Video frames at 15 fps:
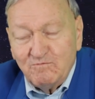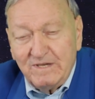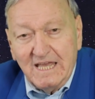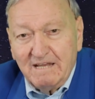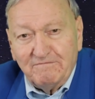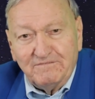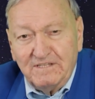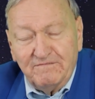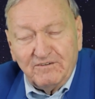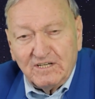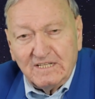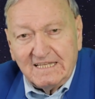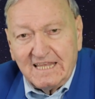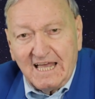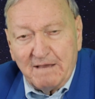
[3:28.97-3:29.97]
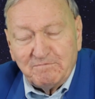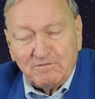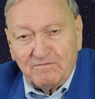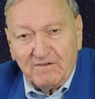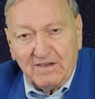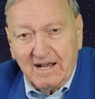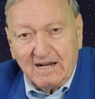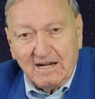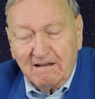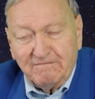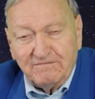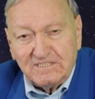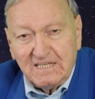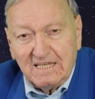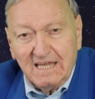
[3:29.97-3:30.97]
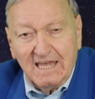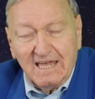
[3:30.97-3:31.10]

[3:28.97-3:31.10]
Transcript: we have different types of aircrafts.